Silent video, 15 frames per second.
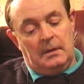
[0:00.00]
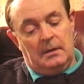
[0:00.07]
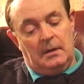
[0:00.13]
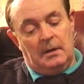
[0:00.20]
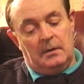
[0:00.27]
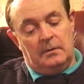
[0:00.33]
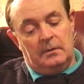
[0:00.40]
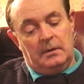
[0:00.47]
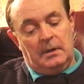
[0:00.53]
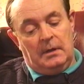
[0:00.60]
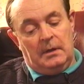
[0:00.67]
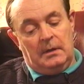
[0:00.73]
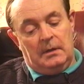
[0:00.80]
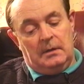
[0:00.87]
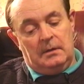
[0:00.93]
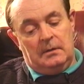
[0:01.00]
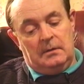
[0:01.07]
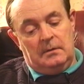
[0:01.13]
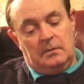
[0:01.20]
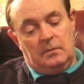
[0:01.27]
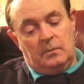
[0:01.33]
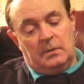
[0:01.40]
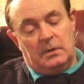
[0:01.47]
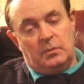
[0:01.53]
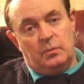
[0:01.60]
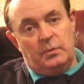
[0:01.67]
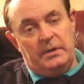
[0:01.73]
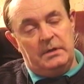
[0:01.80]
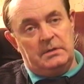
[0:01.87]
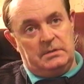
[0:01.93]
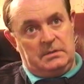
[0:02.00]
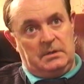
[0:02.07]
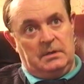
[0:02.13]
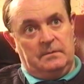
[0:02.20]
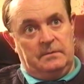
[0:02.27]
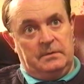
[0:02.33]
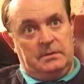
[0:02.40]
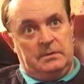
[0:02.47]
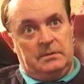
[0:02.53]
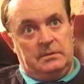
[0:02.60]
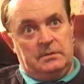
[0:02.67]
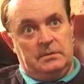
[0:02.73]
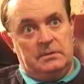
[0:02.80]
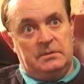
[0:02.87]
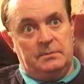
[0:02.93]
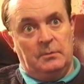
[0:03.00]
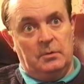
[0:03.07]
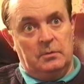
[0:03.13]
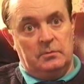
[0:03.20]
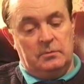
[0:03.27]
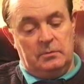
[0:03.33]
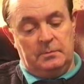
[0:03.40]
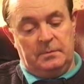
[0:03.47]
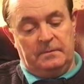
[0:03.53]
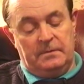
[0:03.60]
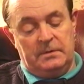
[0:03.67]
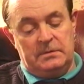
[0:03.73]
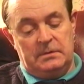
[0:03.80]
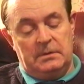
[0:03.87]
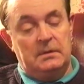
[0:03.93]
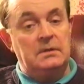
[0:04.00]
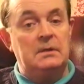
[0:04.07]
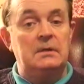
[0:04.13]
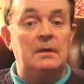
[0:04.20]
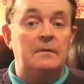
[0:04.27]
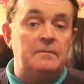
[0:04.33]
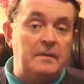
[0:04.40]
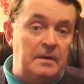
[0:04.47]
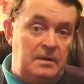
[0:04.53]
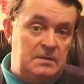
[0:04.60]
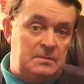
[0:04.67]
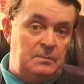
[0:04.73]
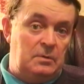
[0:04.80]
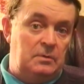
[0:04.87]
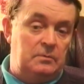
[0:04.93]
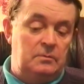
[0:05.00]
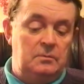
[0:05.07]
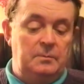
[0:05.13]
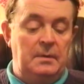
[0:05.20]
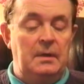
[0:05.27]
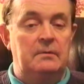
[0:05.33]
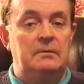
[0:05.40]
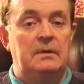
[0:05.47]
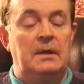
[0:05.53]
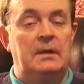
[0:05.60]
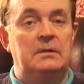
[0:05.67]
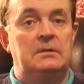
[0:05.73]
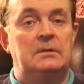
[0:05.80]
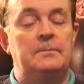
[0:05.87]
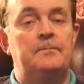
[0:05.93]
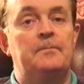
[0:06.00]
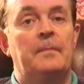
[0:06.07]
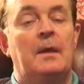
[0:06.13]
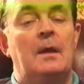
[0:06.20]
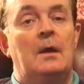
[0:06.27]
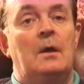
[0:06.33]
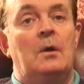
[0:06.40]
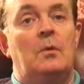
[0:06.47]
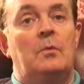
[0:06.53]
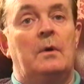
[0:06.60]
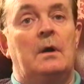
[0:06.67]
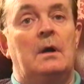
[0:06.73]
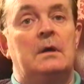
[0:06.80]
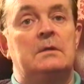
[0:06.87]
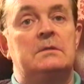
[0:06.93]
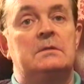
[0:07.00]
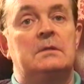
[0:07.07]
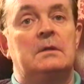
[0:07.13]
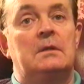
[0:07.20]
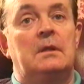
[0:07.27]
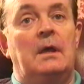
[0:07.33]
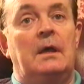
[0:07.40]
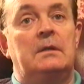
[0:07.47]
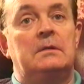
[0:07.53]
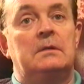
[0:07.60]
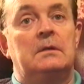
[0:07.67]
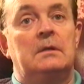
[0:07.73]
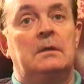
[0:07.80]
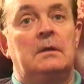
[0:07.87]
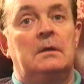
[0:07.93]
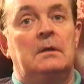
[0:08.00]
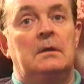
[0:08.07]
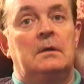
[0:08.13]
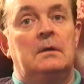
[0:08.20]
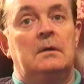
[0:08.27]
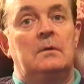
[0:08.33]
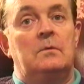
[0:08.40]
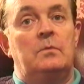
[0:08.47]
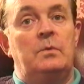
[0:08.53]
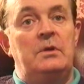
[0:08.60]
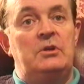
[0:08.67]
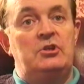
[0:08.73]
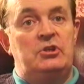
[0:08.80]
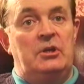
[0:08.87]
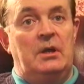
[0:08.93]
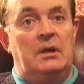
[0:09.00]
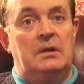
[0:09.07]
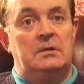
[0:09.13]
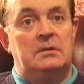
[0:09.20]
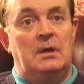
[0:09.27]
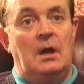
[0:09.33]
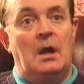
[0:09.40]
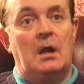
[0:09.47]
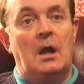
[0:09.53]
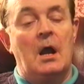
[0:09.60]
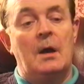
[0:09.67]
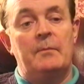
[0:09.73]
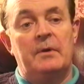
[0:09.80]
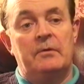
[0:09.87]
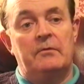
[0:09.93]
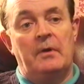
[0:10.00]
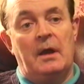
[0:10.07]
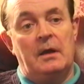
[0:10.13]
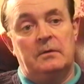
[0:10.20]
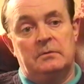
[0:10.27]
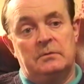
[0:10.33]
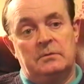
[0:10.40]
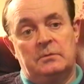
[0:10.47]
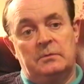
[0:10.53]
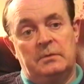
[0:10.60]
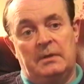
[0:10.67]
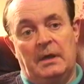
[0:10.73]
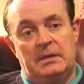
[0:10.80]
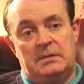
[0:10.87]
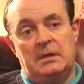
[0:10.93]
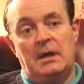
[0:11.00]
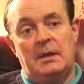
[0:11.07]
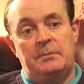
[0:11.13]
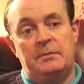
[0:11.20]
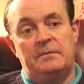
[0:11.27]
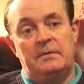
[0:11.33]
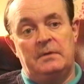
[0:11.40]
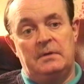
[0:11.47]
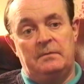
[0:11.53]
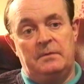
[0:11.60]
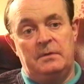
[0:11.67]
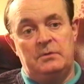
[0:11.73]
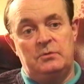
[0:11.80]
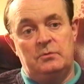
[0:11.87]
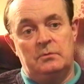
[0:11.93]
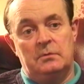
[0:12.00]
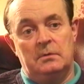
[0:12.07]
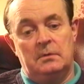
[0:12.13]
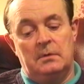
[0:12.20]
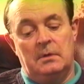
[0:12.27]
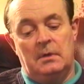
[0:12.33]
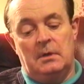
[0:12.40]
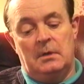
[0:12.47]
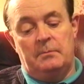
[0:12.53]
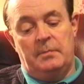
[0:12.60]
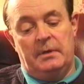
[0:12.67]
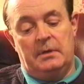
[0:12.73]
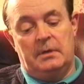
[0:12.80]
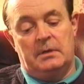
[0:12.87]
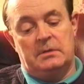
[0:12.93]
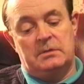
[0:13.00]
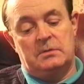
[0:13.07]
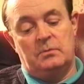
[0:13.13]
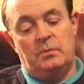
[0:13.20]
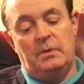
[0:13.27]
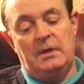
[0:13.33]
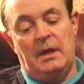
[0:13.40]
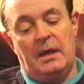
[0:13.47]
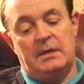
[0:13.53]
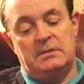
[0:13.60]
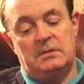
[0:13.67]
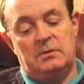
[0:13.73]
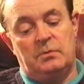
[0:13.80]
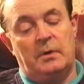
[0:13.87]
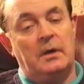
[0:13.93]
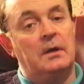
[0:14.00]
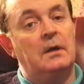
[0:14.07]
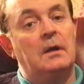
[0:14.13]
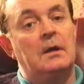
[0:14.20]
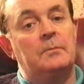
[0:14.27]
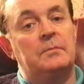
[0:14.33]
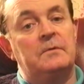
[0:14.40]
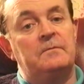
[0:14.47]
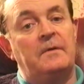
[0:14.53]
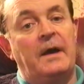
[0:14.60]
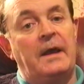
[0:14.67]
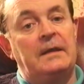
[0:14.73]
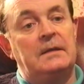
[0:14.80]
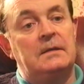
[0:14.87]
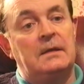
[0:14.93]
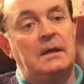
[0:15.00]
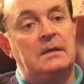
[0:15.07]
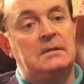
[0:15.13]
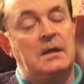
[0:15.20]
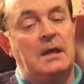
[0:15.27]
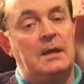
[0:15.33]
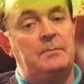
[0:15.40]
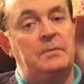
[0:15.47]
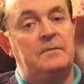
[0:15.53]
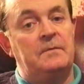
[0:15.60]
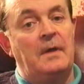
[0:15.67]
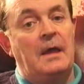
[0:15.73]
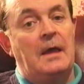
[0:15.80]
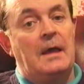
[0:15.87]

Now, what we discovered, a small group of us, and indeed a very small group here in London, was that we shared a common ground with that type of individual, because we, as it were, provided a type of